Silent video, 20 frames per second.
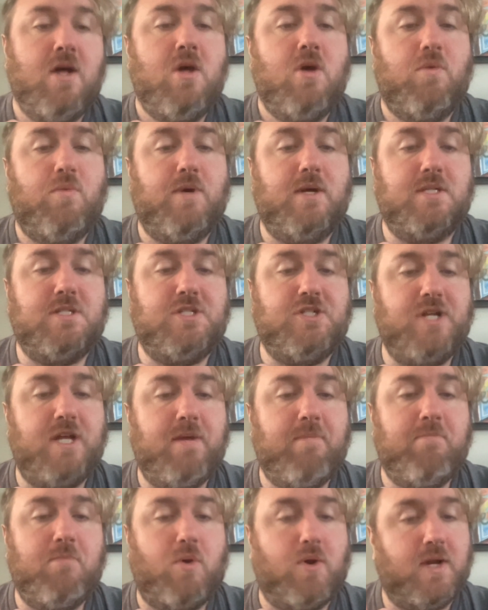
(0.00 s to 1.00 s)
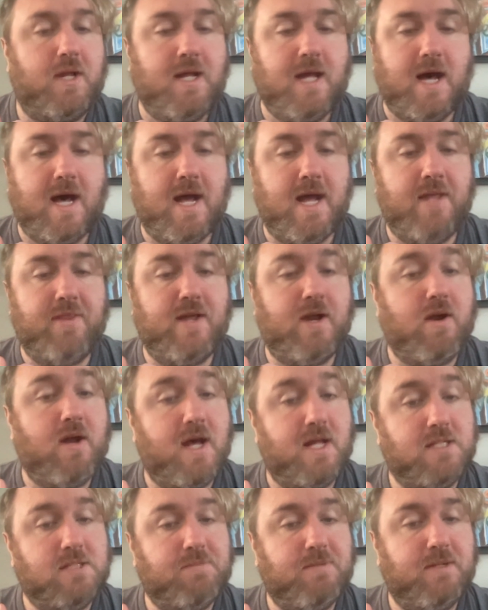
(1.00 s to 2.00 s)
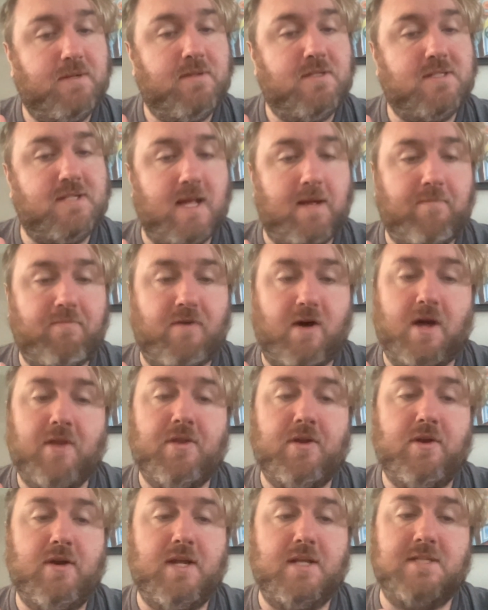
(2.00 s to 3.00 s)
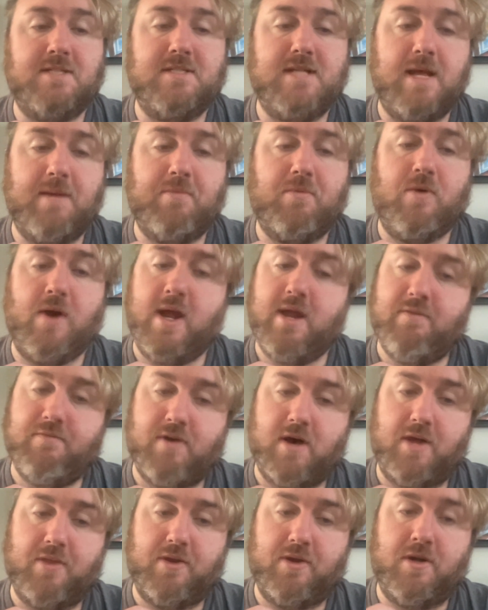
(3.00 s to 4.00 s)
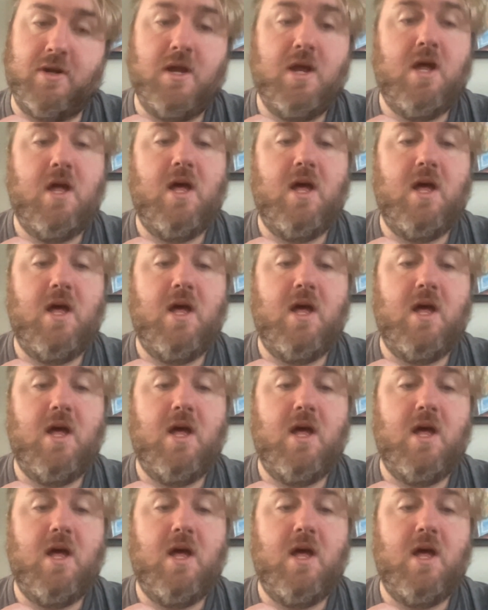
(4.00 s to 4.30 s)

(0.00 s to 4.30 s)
Was Jim Mordecai, their husband, stepfather, and step grandfather,